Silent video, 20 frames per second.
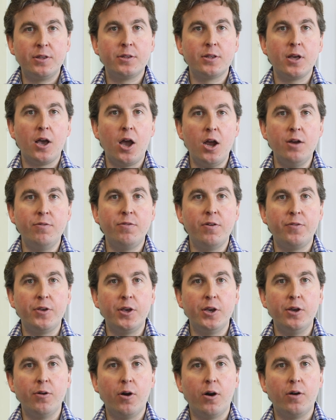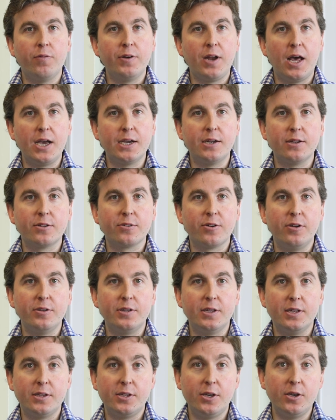this overview of lichen
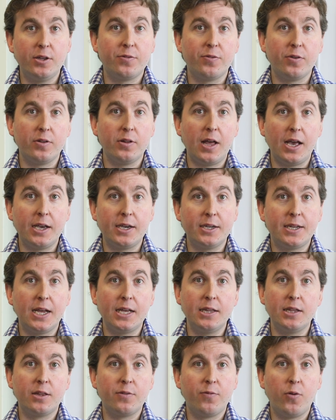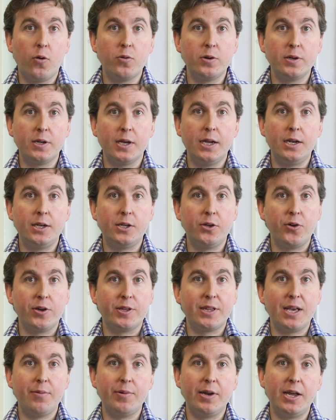sclerosis useful and can take this forward into your
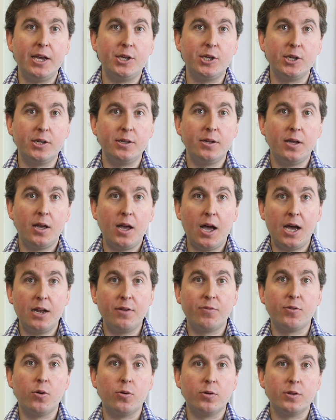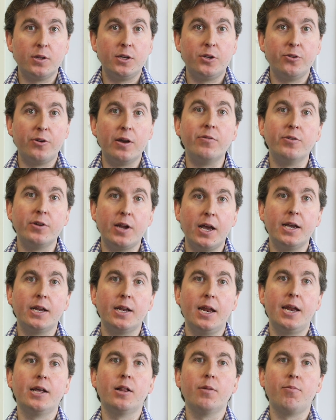examination and, of course, into your everyday
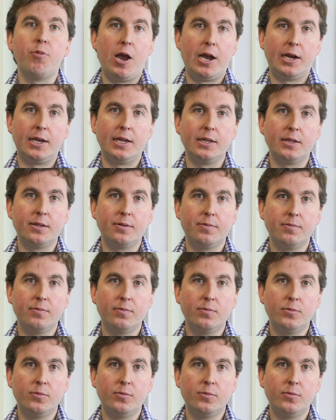clinical practice.